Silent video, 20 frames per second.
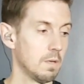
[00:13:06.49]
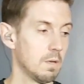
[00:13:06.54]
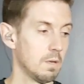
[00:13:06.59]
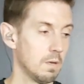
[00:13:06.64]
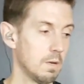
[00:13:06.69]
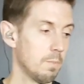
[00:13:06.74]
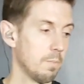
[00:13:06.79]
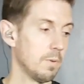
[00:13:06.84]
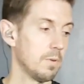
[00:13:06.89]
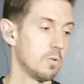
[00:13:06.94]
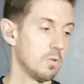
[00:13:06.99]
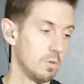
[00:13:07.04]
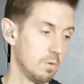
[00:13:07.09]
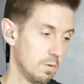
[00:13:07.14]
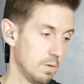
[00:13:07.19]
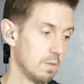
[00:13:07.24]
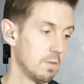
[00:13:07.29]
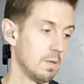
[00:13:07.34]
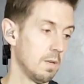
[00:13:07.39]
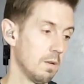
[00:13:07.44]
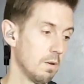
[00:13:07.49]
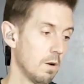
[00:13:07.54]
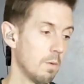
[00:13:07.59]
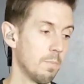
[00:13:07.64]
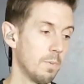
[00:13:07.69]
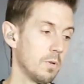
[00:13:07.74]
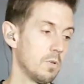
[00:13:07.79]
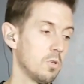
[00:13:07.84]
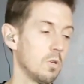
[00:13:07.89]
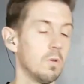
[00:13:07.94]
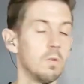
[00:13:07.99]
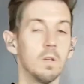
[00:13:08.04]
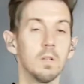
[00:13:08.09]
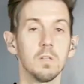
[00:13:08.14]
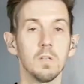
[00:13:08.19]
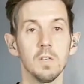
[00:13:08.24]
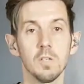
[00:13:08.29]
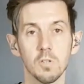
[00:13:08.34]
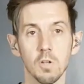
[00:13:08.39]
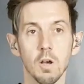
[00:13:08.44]
Opportunity,
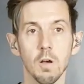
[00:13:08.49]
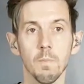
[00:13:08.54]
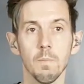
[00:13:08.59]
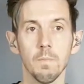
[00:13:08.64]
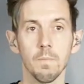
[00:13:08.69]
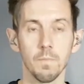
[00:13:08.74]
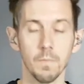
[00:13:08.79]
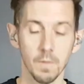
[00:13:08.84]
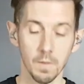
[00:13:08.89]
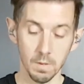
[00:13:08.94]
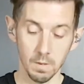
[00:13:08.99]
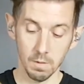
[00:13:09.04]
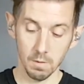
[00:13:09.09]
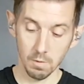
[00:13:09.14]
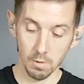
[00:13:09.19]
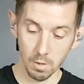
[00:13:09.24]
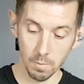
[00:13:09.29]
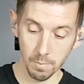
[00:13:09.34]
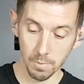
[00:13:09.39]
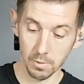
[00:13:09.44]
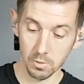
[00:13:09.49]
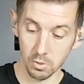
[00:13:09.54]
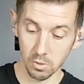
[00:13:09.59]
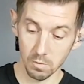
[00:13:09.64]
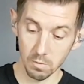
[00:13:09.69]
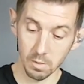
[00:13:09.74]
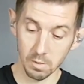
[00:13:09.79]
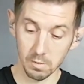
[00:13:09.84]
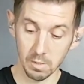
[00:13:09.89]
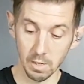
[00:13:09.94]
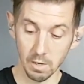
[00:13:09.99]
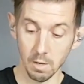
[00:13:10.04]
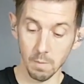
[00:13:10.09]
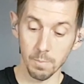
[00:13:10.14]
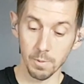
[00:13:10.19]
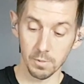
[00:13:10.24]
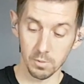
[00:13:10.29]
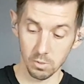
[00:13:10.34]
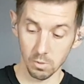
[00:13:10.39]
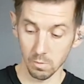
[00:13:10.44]
opportunity, stop. Opportunity,
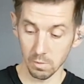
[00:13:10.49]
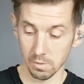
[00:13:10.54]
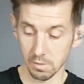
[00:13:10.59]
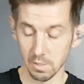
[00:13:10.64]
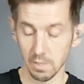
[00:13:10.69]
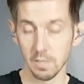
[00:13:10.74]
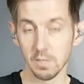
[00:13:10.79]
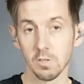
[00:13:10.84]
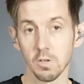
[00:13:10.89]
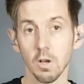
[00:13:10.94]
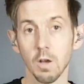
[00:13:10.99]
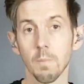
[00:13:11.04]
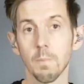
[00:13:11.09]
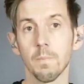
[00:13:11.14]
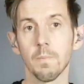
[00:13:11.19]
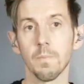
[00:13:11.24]
opportunity, stop.